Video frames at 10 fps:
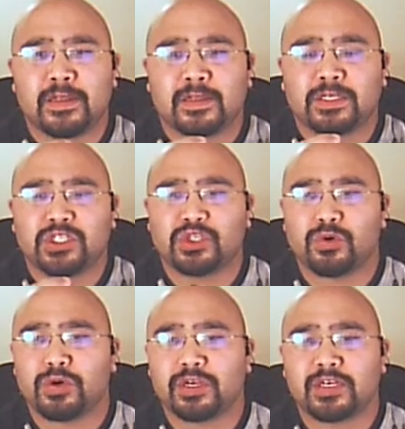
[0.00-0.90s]

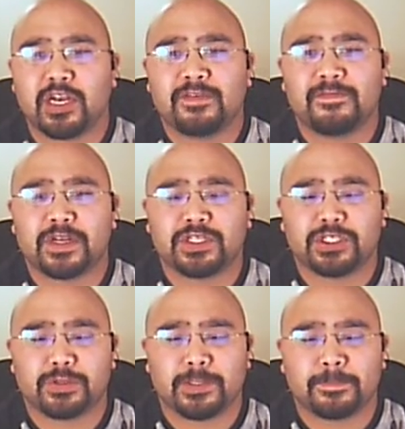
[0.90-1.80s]
short, nutty finish to
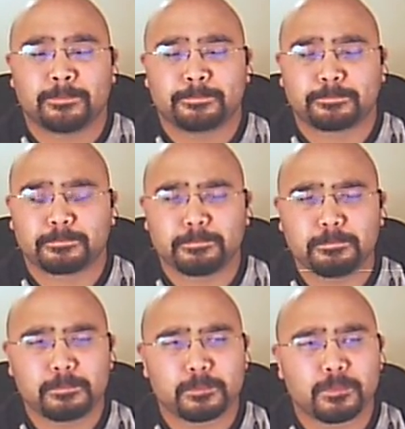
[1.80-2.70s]
it.
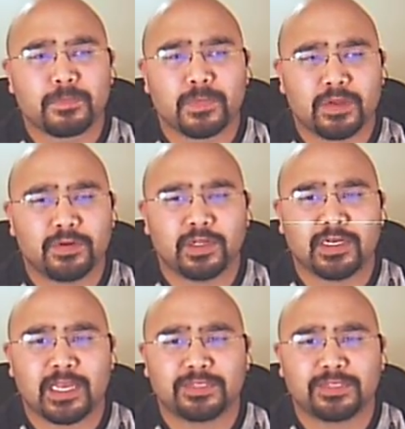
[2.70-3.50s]
Really nice,